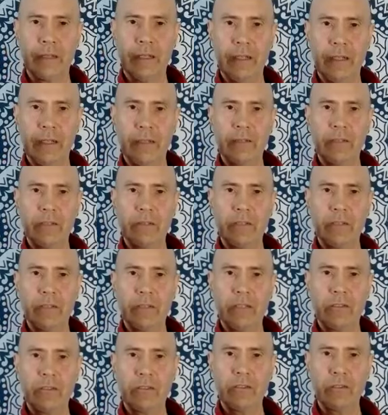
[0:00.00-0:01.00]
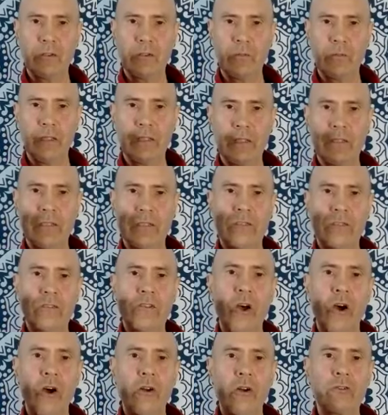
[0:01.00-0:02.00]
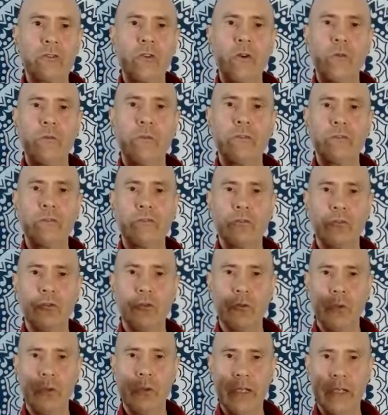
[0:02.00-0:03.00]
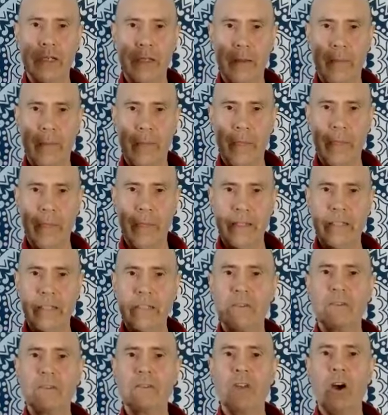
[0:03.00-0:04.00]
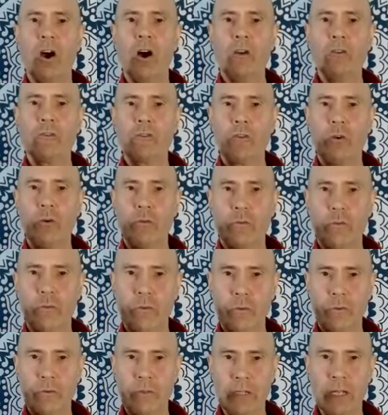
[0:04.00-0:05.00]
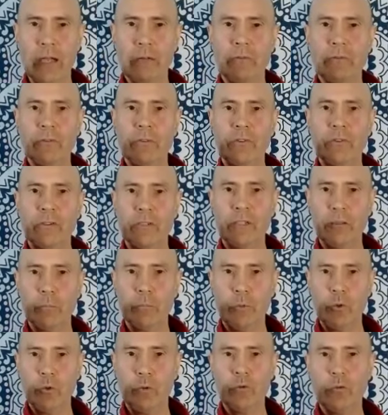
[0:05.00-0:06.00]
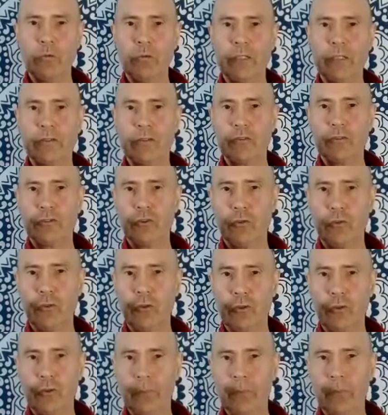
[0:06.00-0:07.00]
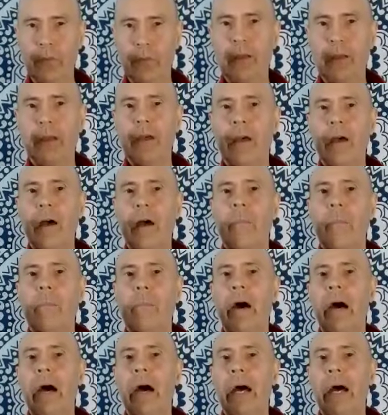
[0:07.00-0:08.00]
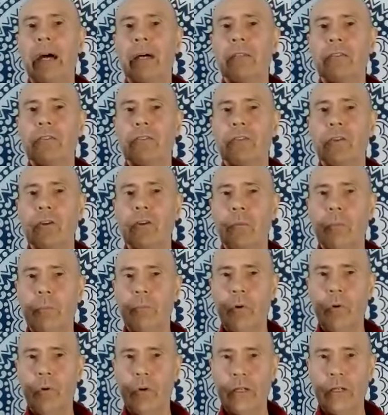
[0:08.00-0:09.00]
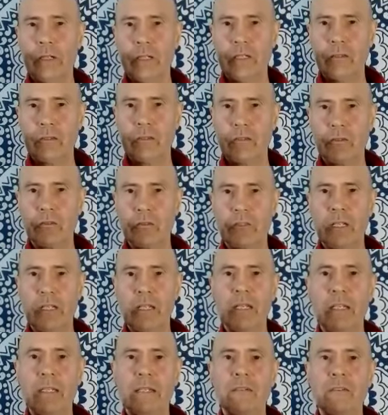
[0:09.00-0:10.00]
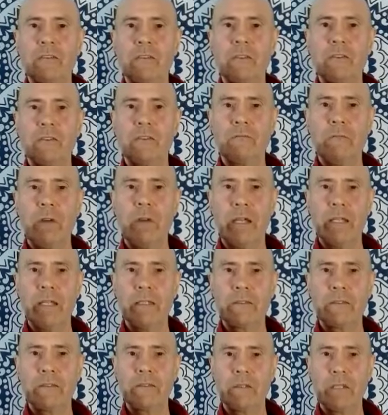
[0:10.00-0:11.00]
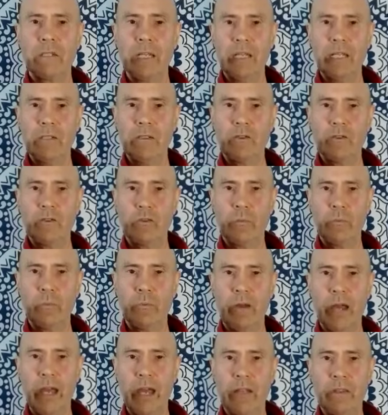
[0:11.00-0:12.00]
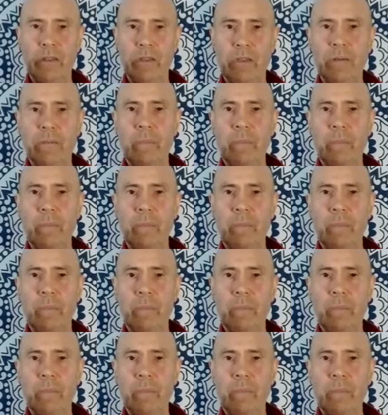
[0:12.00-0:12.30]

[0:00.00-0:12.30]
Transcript: in the teaching of this, it starts off as a doing. It starts off, you're definitely moving the jaw. But at a certain point, it just integrates into your breath.